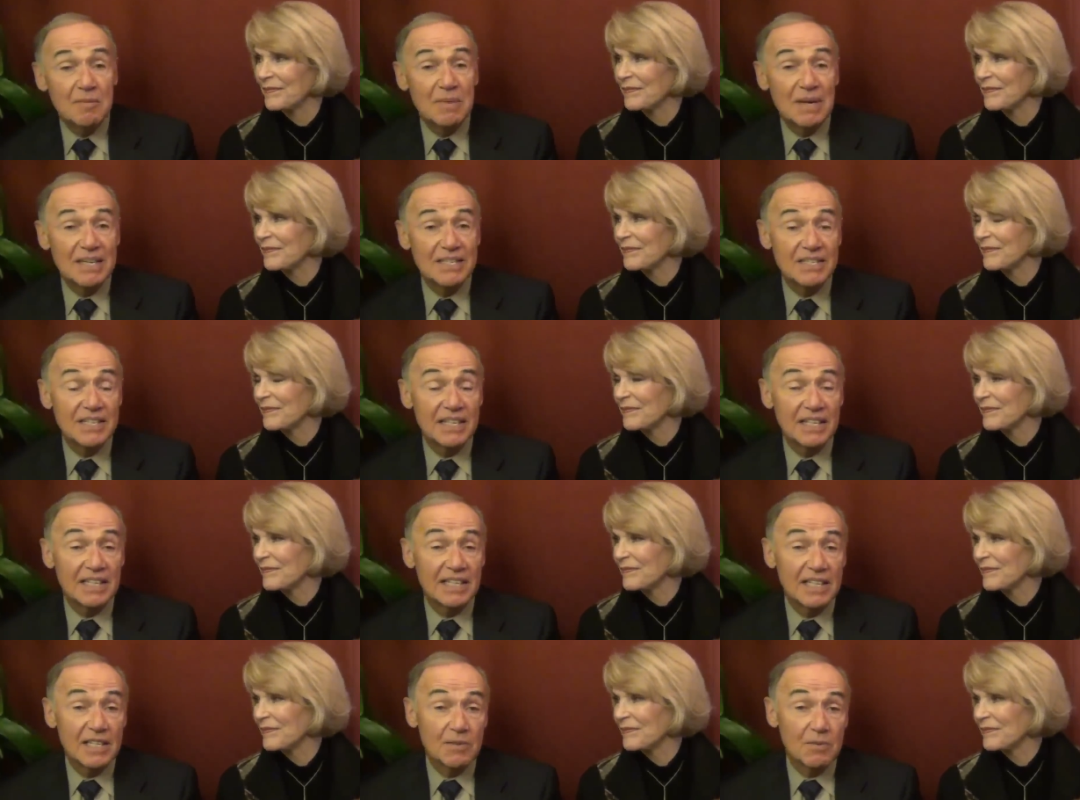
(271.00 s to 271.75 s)

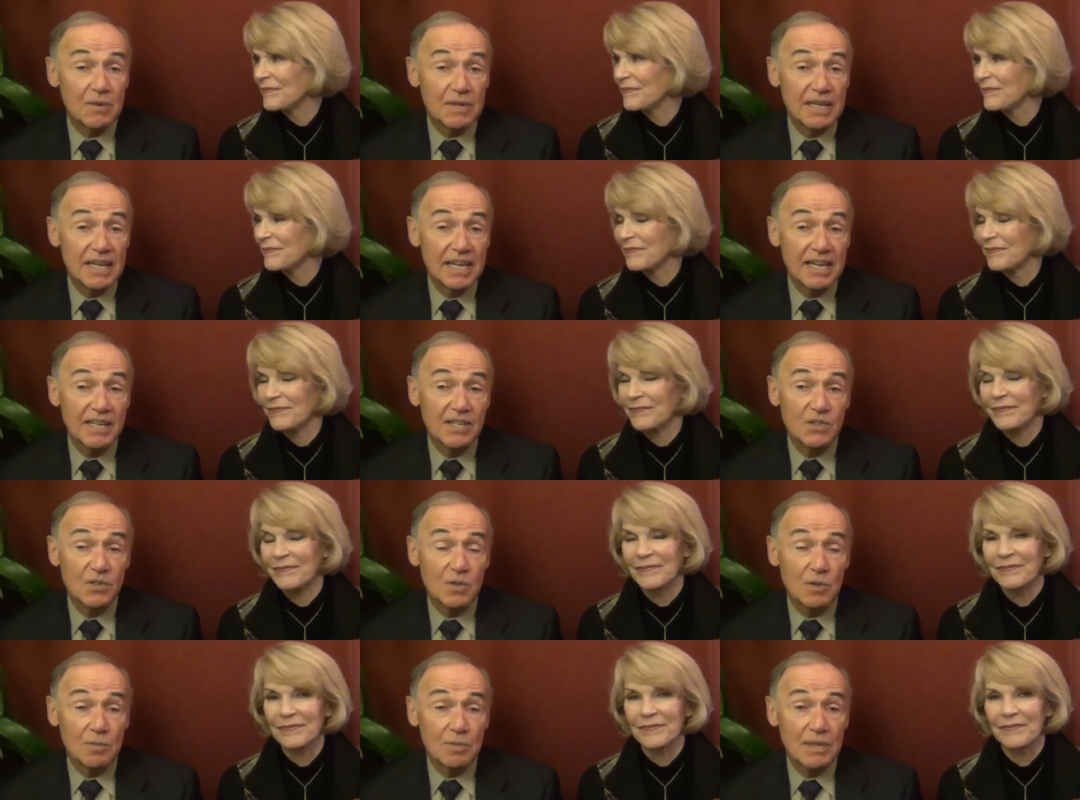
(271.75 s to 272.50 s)
Speaker 1: Basically that we're
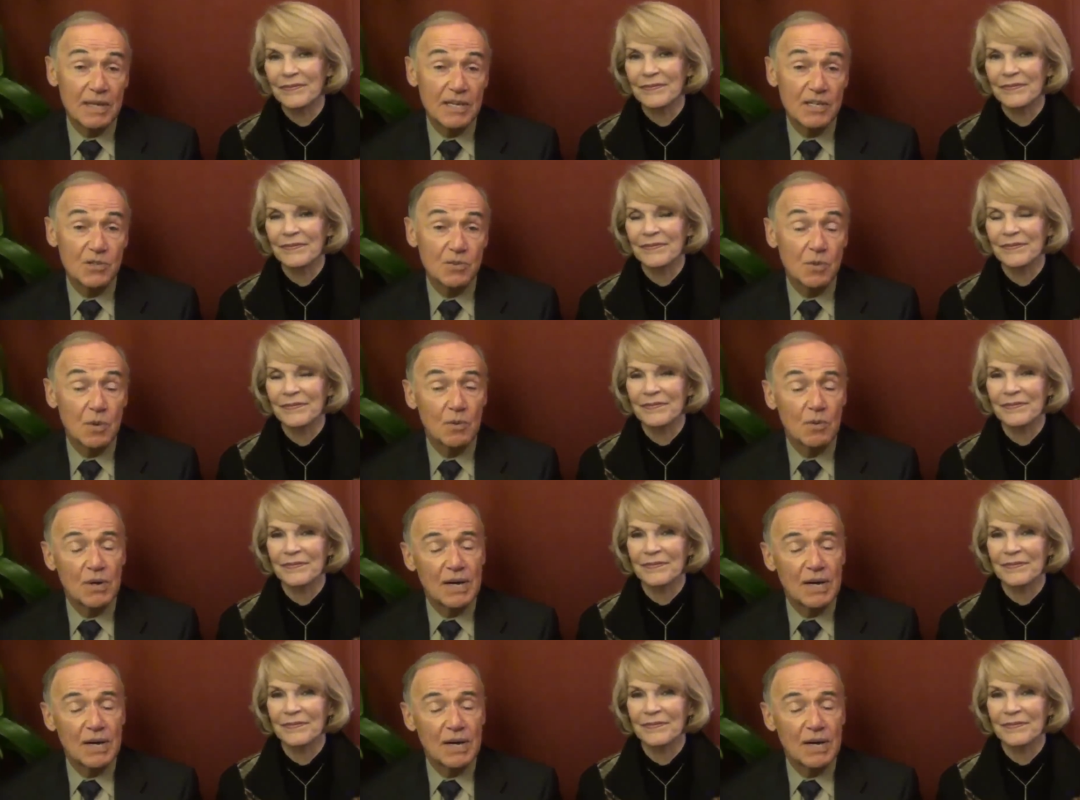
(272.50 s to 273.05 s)
getting to a place where